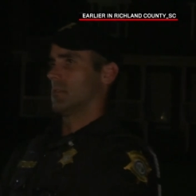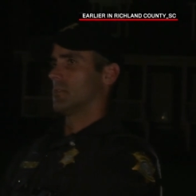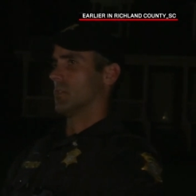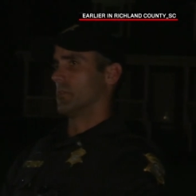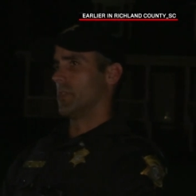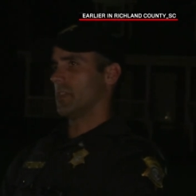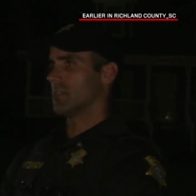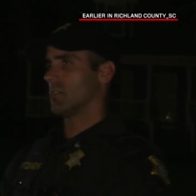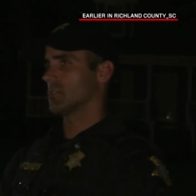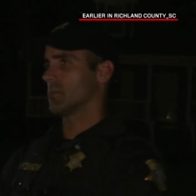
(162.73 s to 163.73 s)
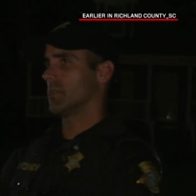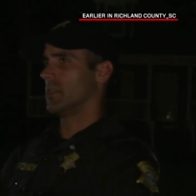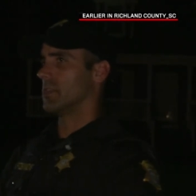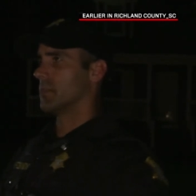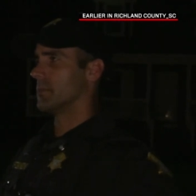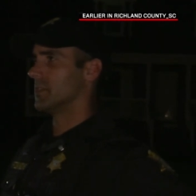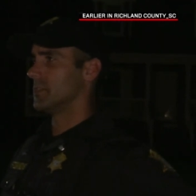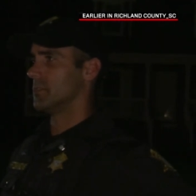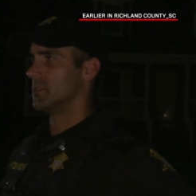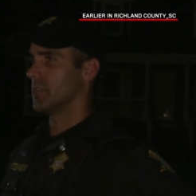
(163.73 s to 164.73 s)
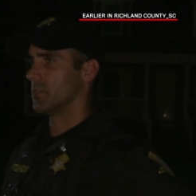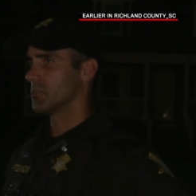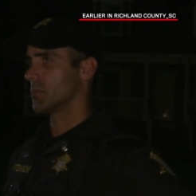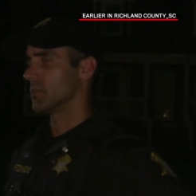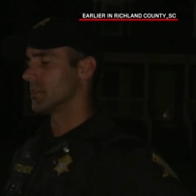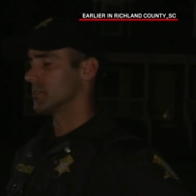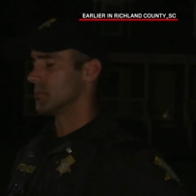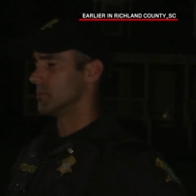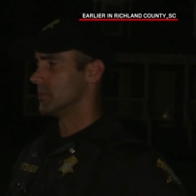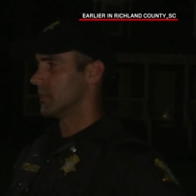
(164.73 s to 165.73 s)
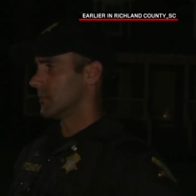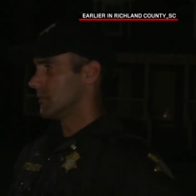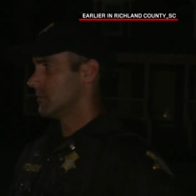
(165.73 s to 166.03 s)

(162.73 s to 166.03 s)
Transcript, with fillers: So if you had to call somebody to come and get you and take you somewhere else, who would you call?